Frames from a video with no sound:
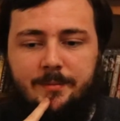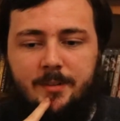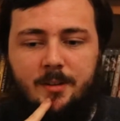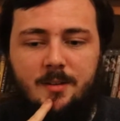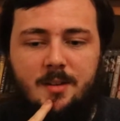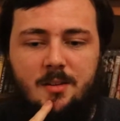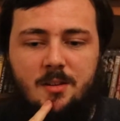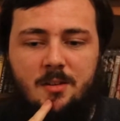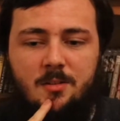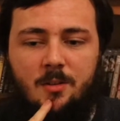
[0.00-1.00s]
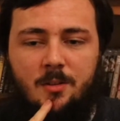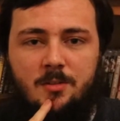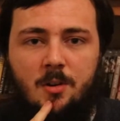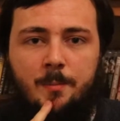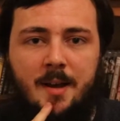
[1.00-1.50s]
You know, it's not
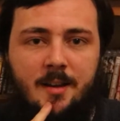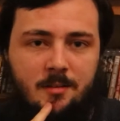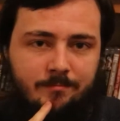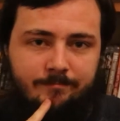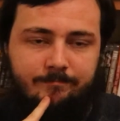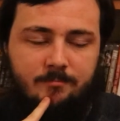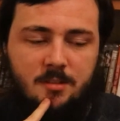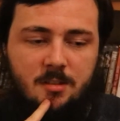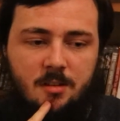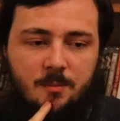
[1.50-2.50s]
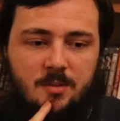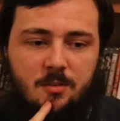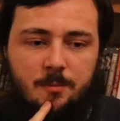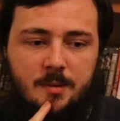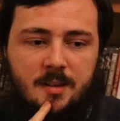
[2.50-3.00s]
bad. It's
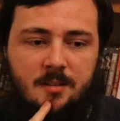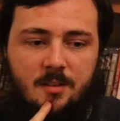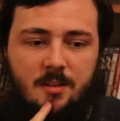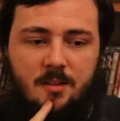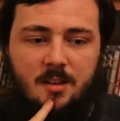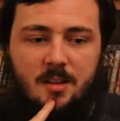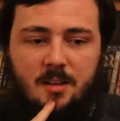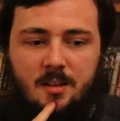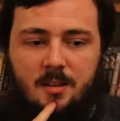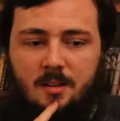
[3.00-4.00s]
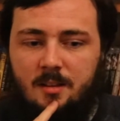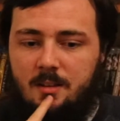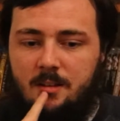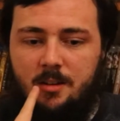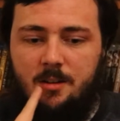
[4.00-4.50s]
not bad, and
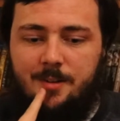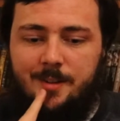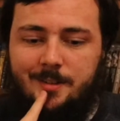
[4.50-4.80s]
you know,